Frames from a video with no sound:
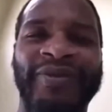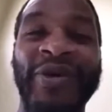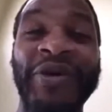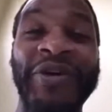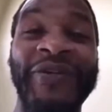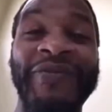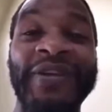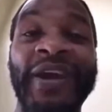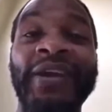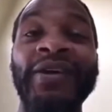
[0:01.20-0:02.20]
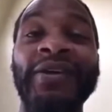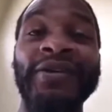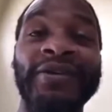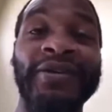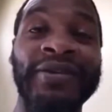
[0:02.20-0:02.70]
Donkey of the day, huh?
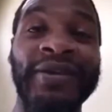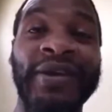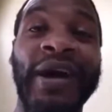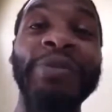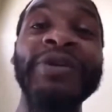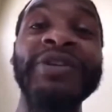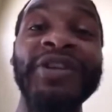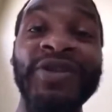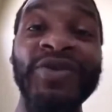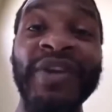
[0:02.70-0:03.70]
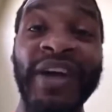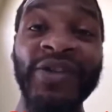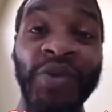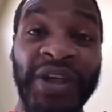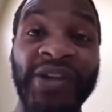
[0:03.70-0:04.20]
I'm gonna see you
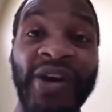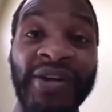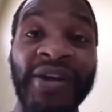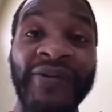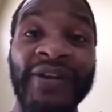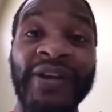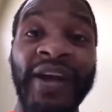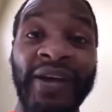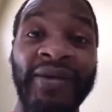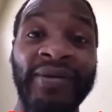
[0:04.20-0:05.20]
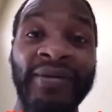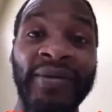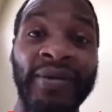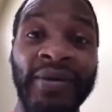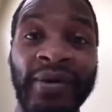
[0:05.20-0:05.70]
next week, donkey of the day.
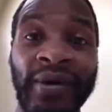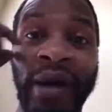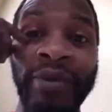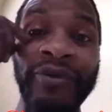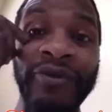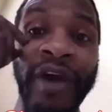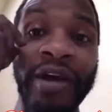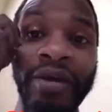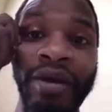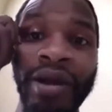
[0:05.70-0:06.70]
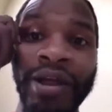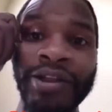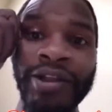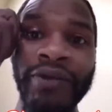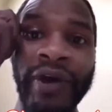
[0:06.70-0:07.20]
I'm gonna fatten all that
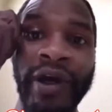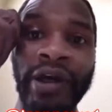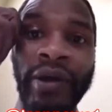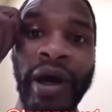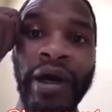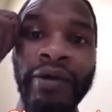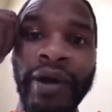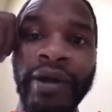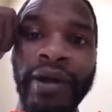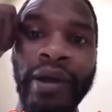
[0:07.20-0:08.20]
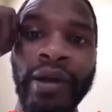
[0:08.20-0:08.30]
shit around your eye right here.